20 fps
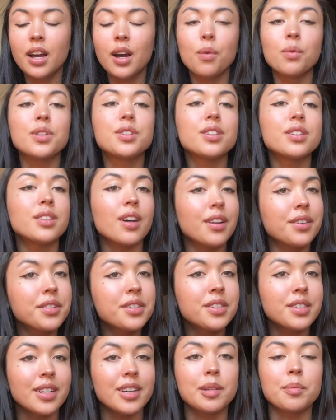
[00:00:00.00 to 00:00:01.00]
which is
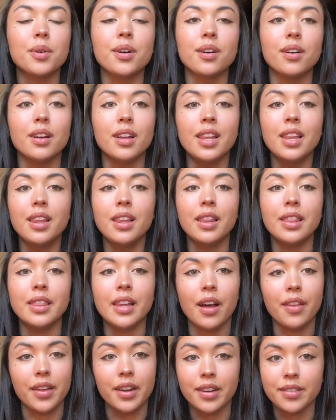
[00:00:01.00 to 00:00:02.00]
understandable
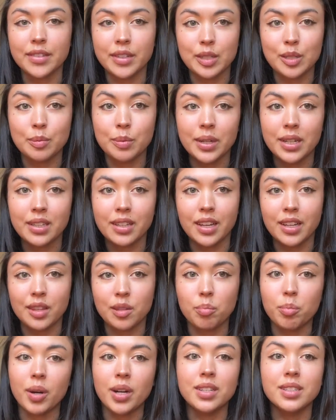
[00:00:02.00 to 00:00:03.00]
now that I've explained like
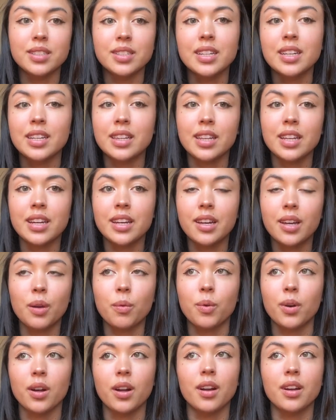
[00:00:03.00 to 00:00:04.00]
the pricing
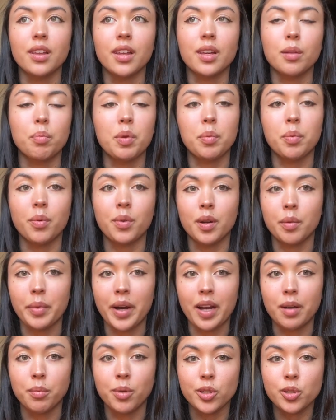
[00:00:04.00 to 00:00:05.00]
thing where like people want to
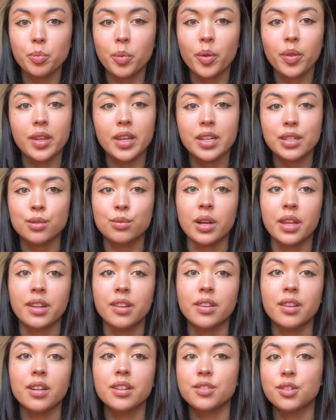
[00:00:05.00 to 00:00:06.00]
buy multiple things rather
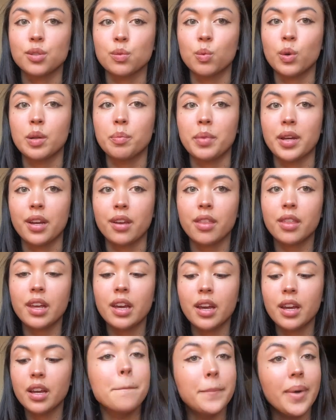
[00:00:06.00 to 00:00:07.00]
than just one big
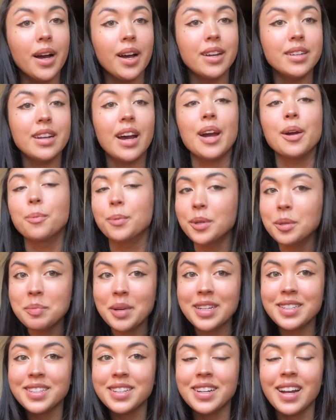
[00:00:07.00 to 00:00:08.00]
thing. But I will
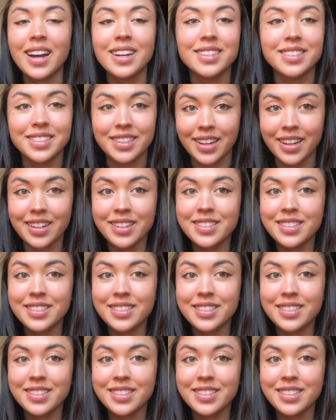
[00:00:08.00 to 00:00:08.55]
mention I did